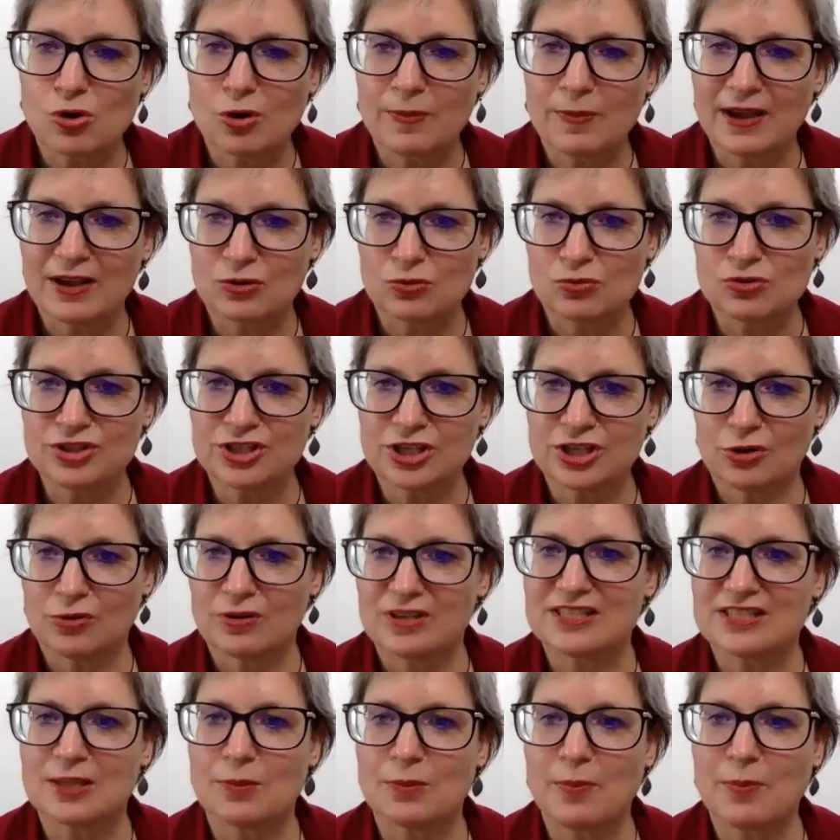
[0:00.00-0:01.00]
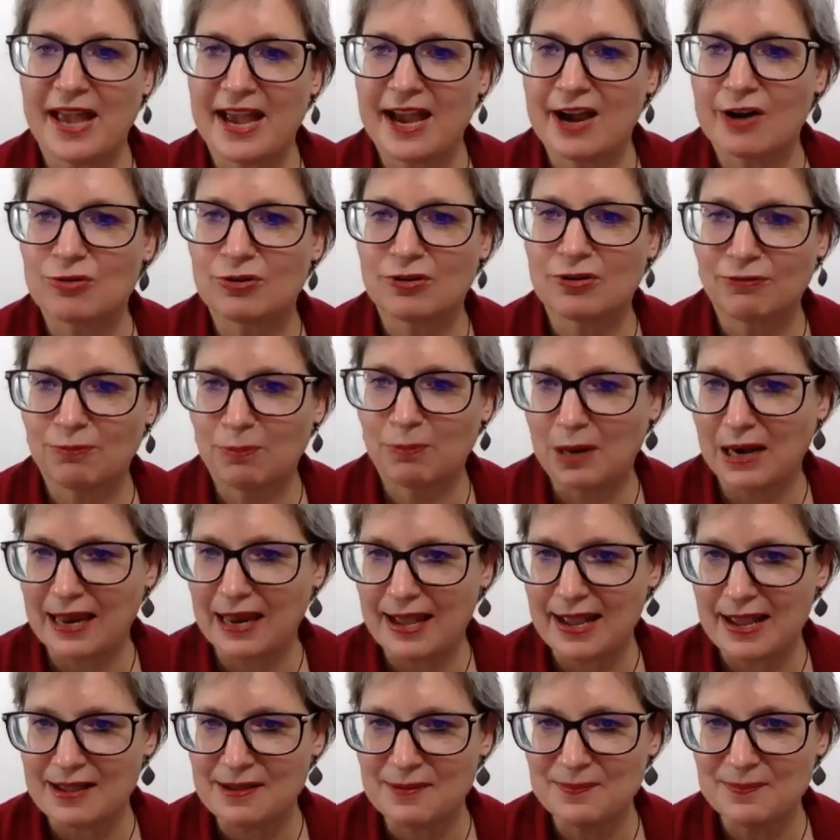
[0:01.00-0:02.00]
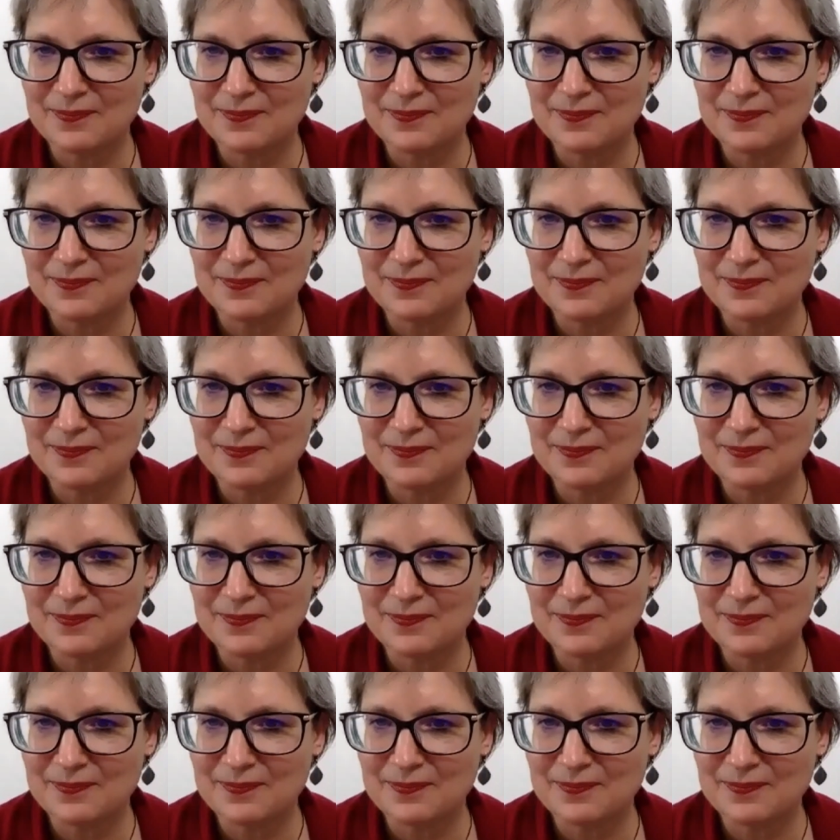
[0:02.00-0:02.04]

about also is the power of play.